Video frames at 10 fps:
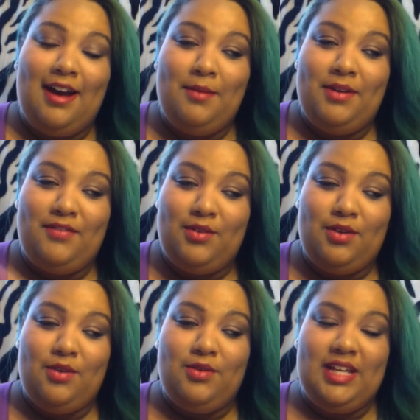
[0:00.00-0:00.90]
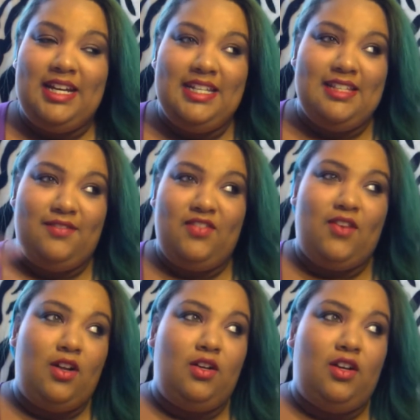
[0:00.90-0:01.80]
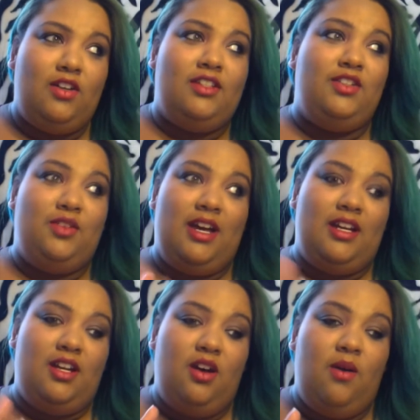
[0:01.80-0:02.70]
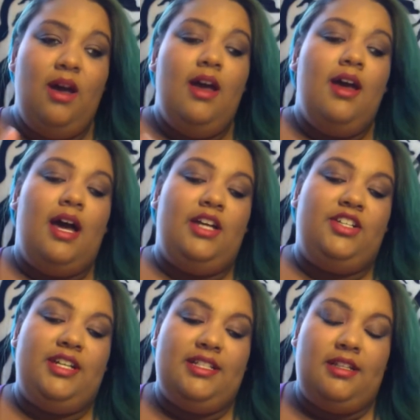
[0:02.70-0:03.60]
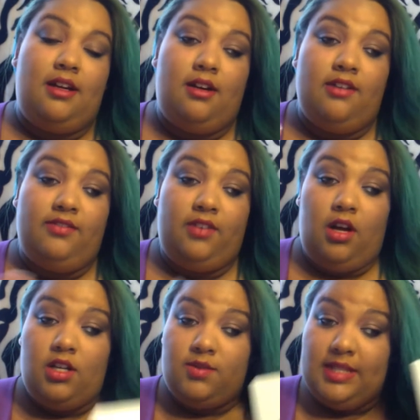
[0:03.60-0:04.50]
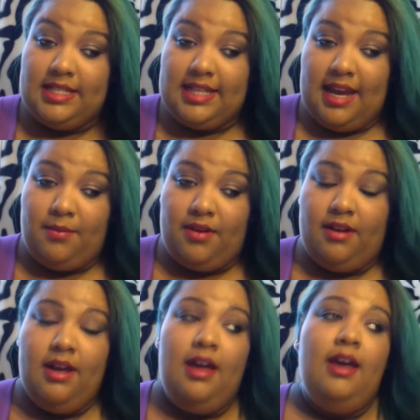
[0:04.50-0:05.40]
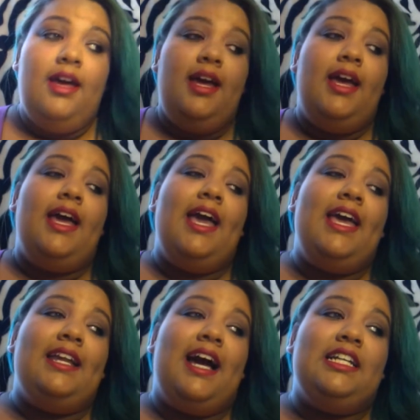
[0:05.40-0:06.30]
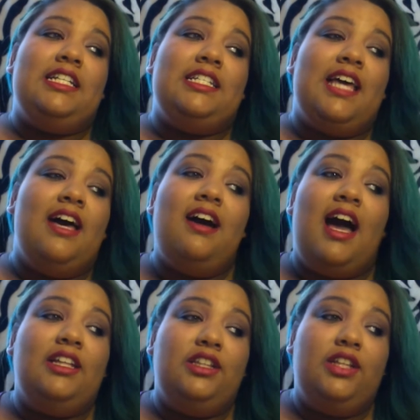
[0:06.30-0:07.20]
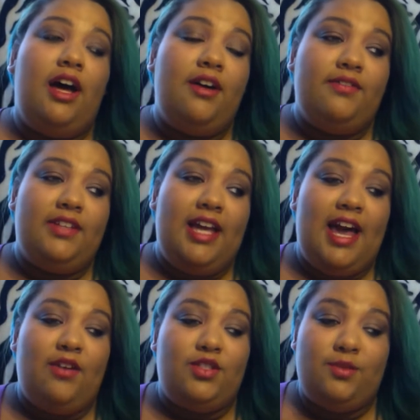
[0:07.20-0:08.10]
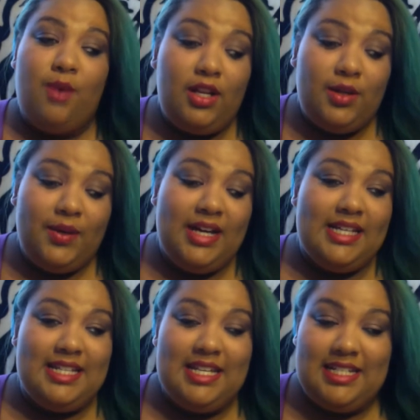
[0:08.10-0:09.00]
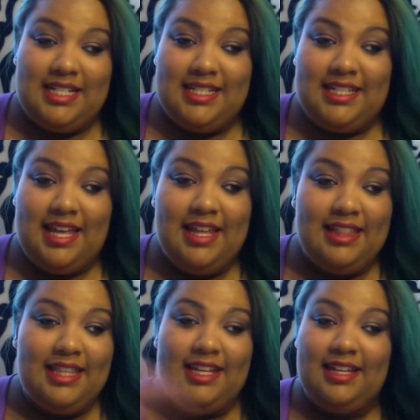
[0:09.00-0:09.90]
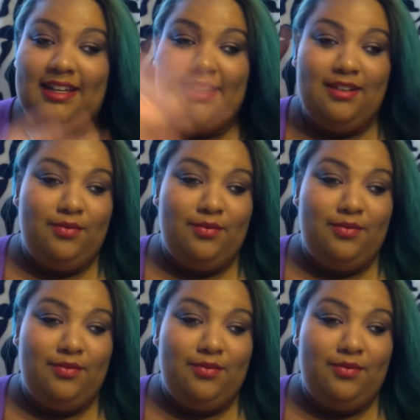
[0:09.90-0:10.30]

Um, if you know who that is, if you follow her, then you kind of know uh, she does a lot of her vlogs with this camera. And I just, I loved how small it was and just the